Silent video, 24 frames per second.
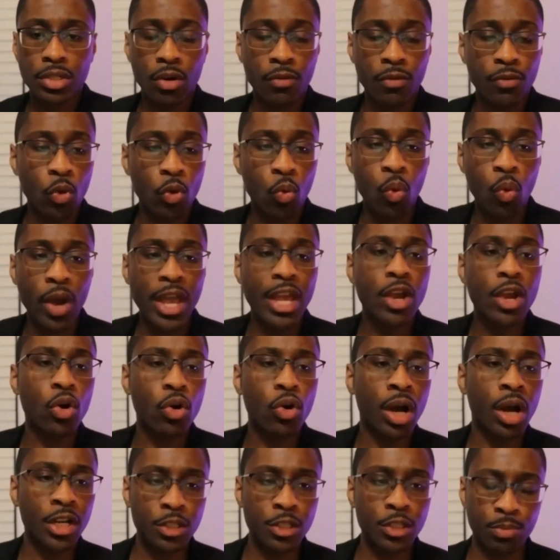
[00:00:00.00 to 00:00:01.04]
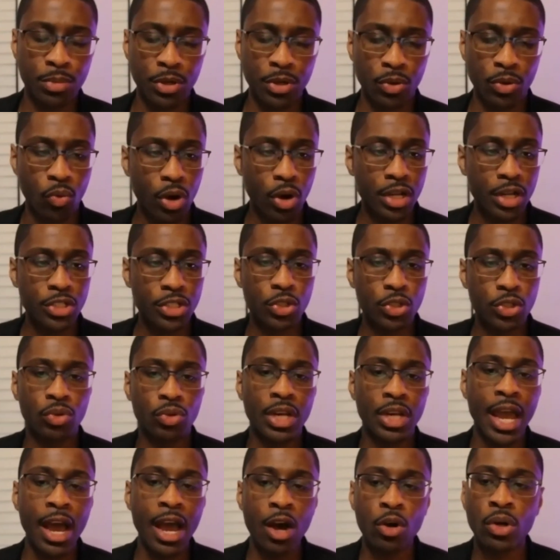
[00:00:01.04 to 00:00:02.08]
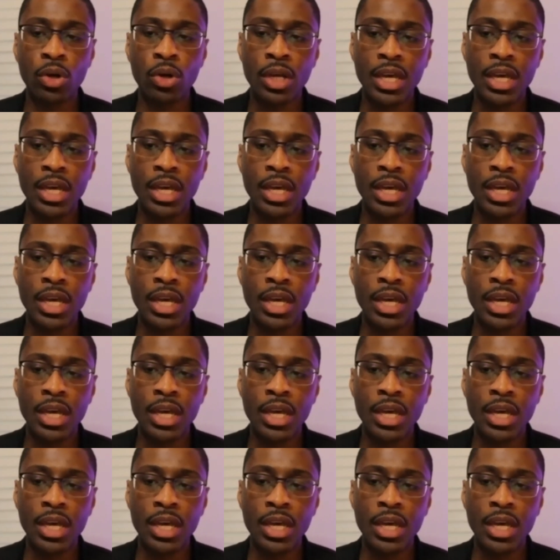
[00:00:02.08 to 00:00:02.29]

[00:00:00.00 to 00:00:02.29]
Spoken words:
because of the way her husband was.